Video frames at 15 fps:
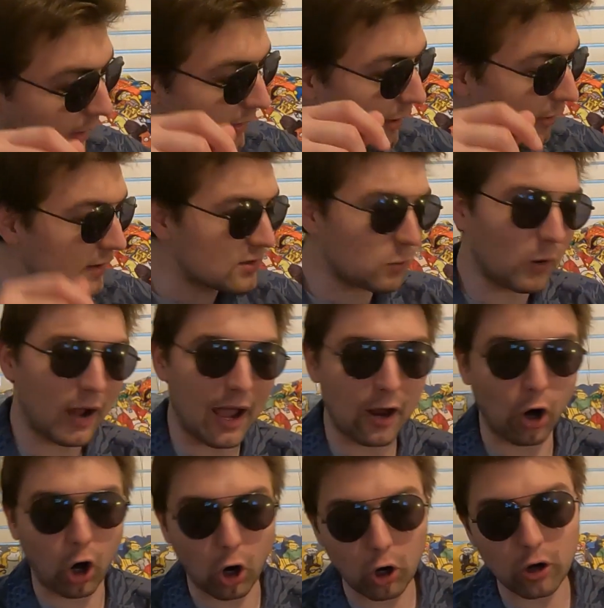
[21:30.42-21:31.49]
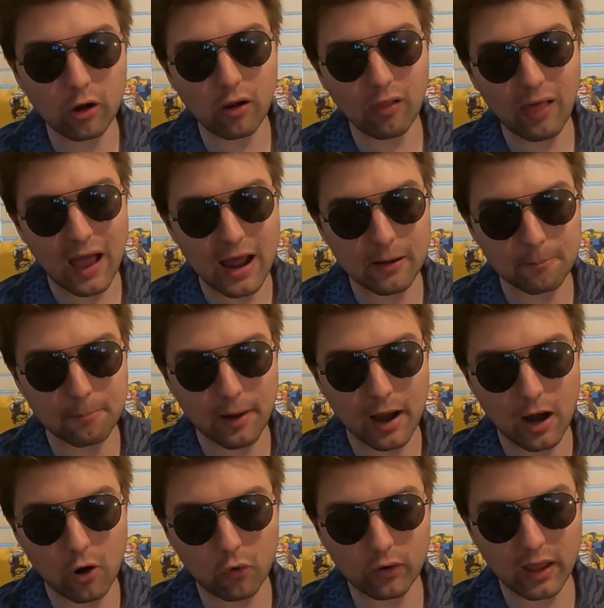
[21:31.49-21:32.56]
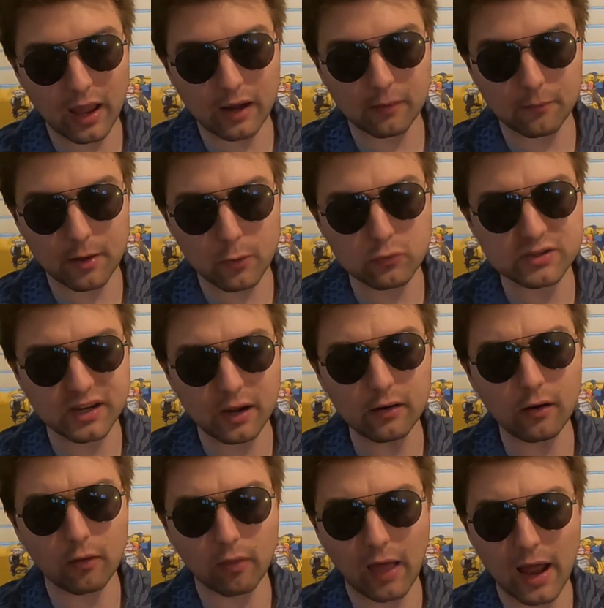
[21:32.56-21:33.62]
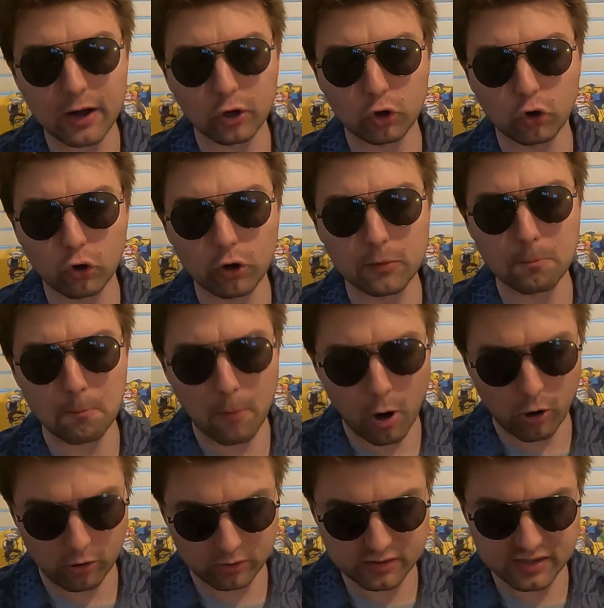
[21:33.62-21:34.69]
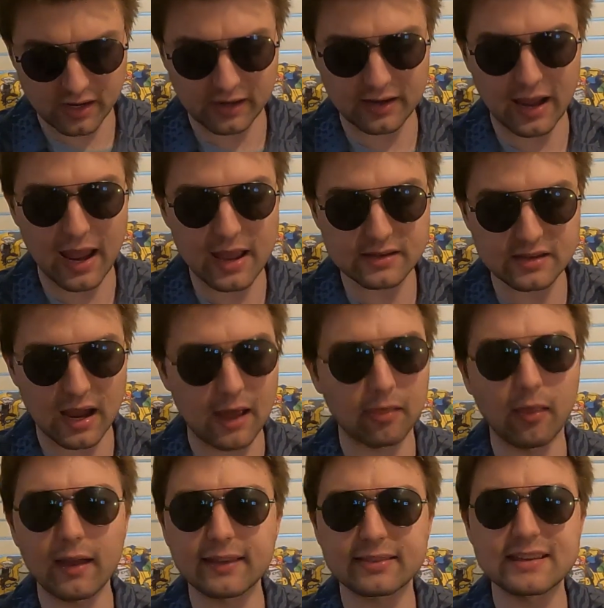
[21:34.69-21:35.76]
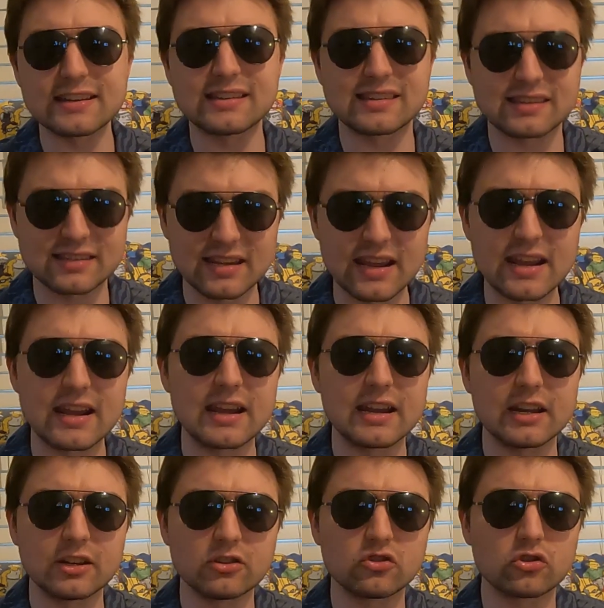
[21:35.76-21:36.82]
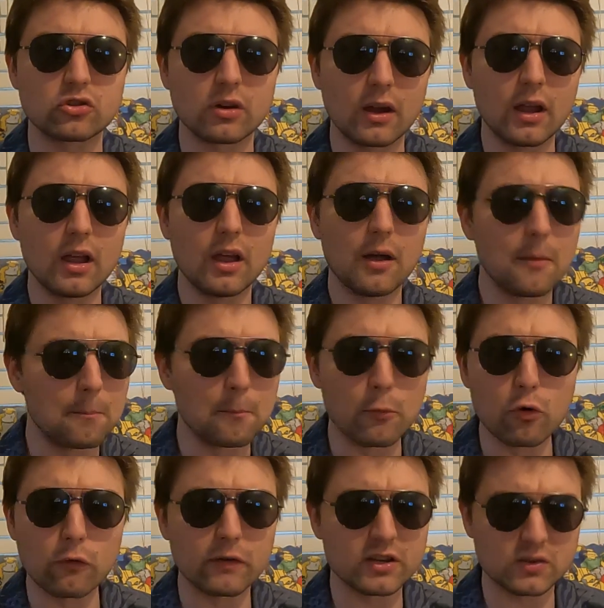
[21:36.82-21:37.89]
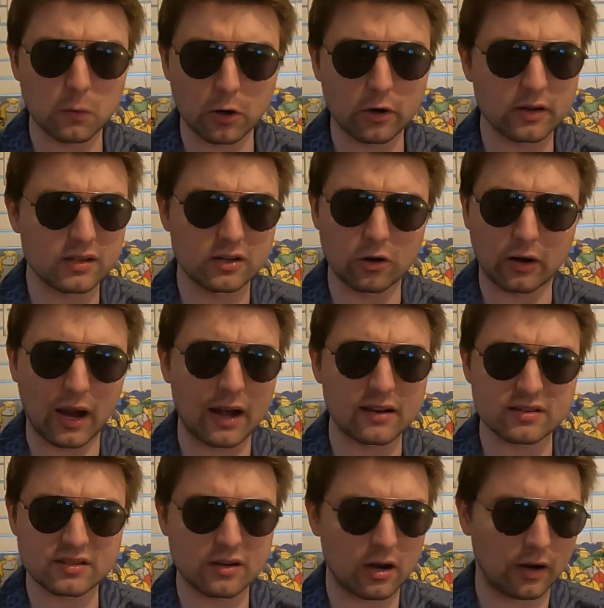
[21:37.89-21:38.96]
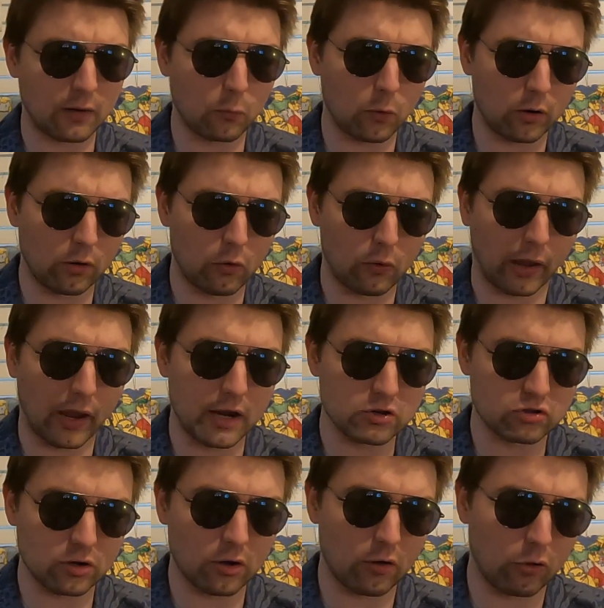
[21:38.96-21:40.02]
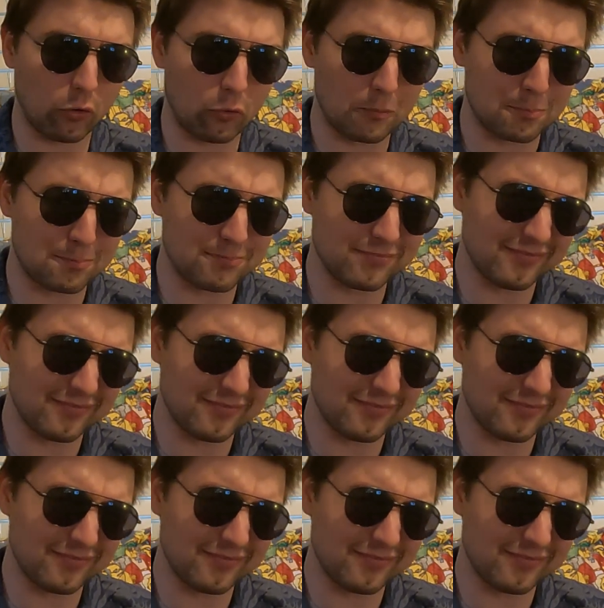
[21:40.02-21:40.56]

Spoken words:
Now, this one I heard a lot about, and it was getting a lot of good marks, and it has, I like these siege movies where you're kind of stuck in one location, although